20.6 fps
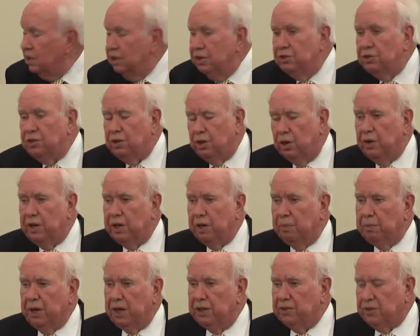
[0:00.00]
showing
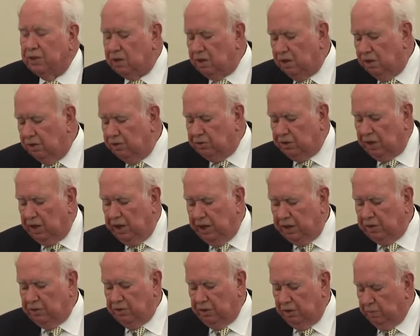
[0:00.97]
about the close
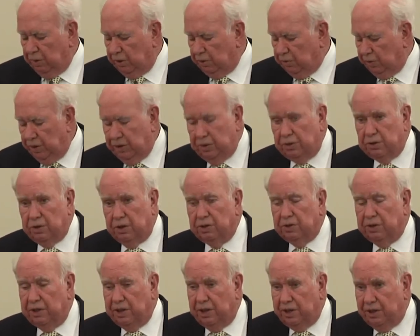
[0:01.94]
connection between
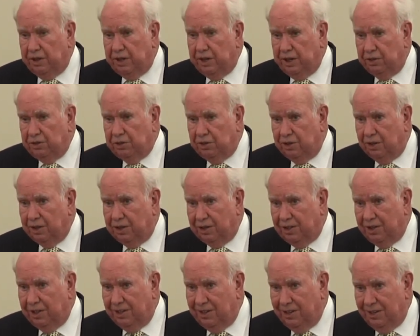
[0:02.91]
children and nature at
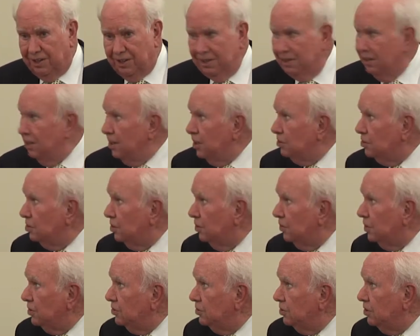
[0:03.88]
the Nature
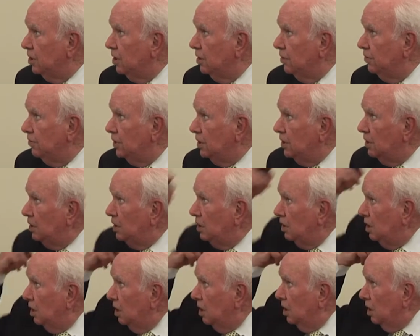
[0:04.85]
Reserve.
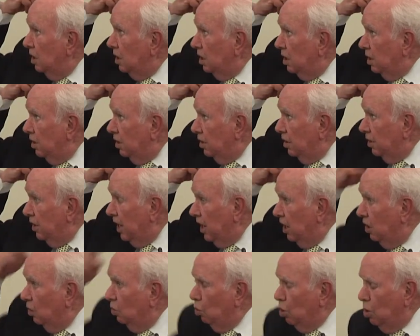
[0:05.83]

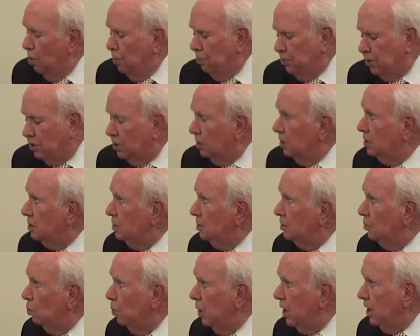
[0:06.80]
Now, oops,
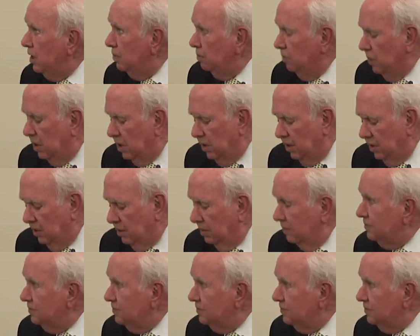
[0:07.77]
wait a minute.